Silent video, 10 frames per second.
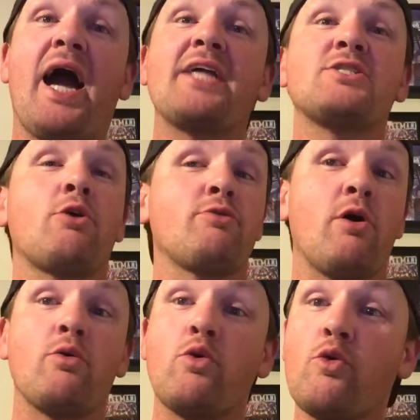I don't
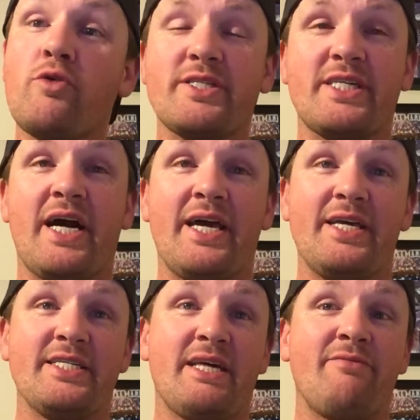know who this guy
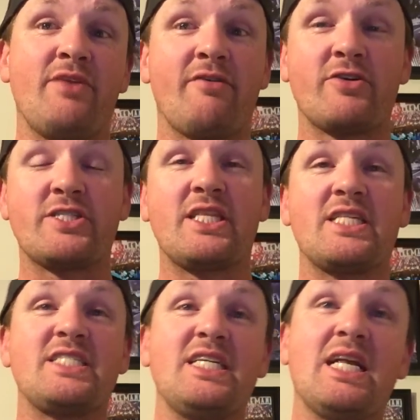is. I've never seen
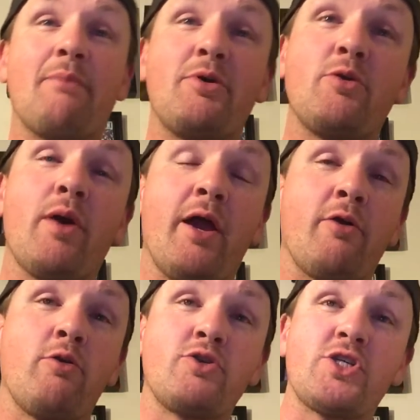the CW
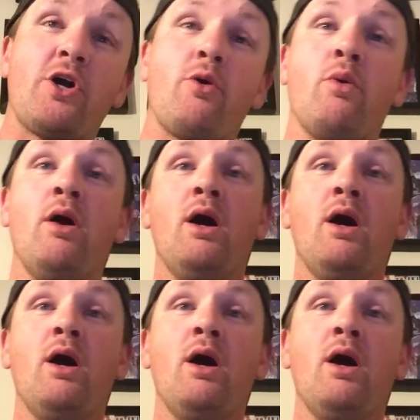Arrow show.